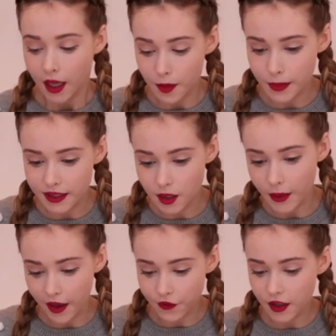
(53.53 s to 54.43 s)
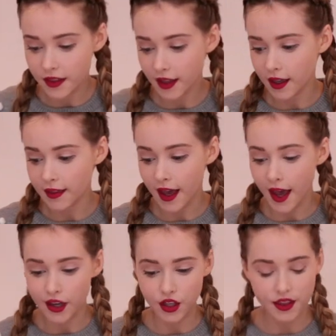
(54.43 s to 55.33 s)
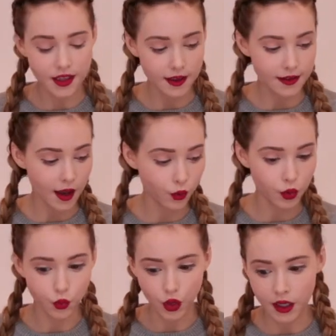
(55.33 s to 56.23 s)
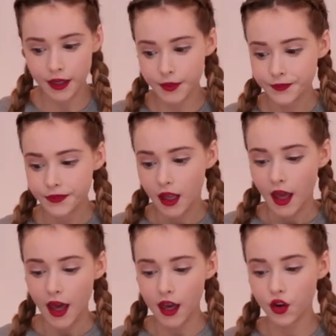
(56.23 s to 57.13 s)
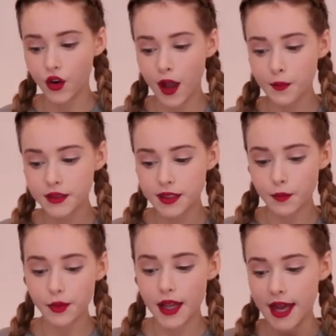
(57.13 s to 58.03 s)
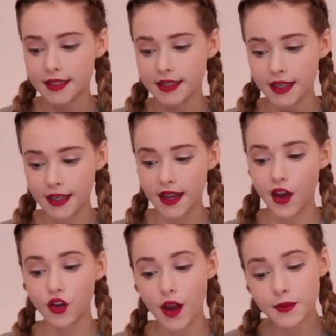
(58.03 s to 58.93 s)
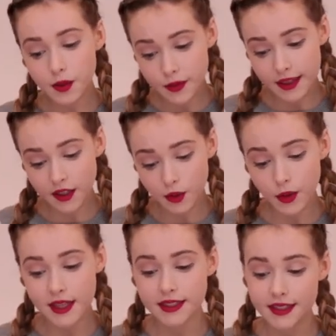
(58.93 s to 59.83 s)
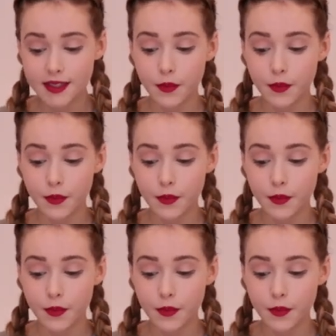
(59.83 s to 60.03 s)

and picked up everything that I could think that would work. I grabbed some plastic. Now I grabbed some thicker plastic,